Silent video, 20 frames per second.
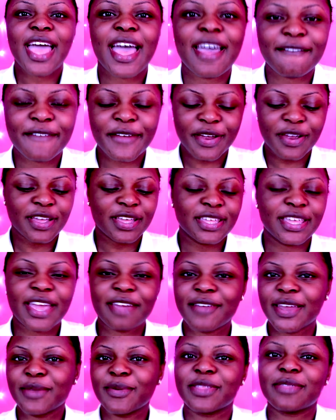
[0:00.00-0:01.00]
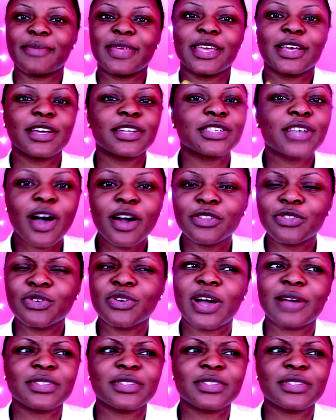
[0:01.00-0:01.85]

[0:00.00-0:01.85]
ever get ready with me talk through.